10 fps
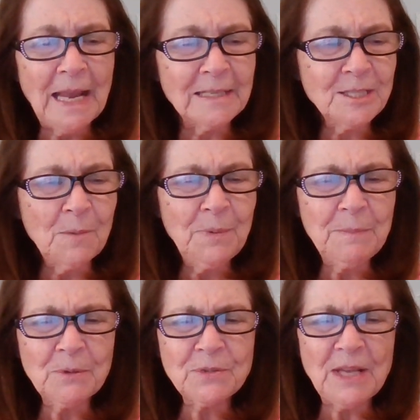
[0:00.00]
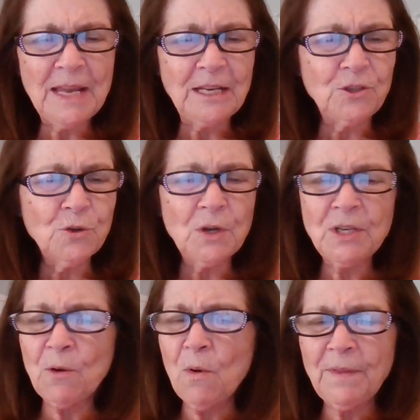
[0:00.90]
And some people say, and you
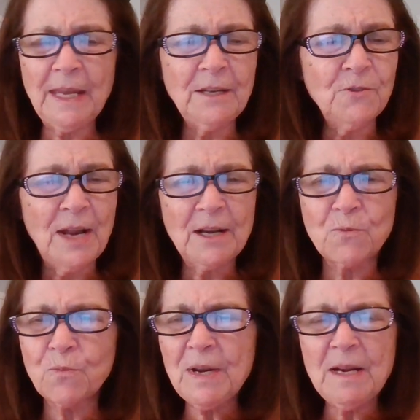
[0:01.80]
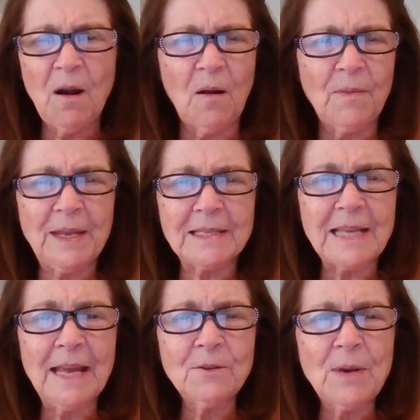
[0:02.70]
can go on the internet and read all
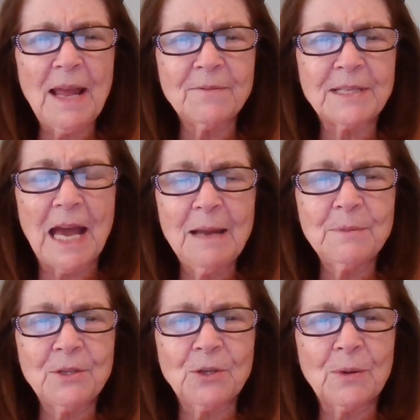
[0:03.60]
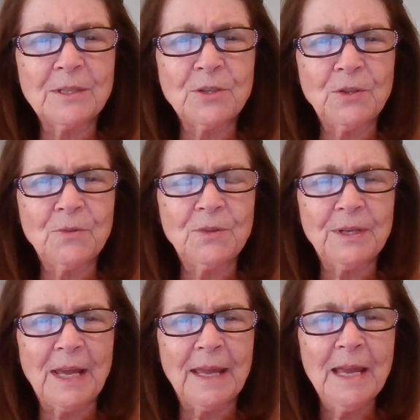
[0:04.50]
this. I don't have time to do it to you
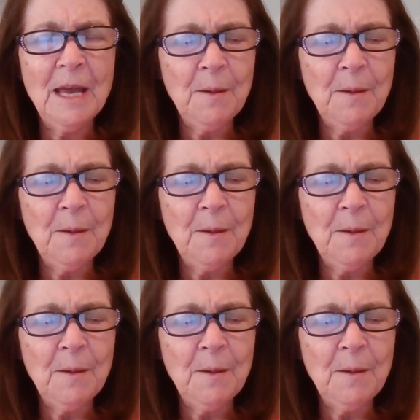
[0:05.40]
today.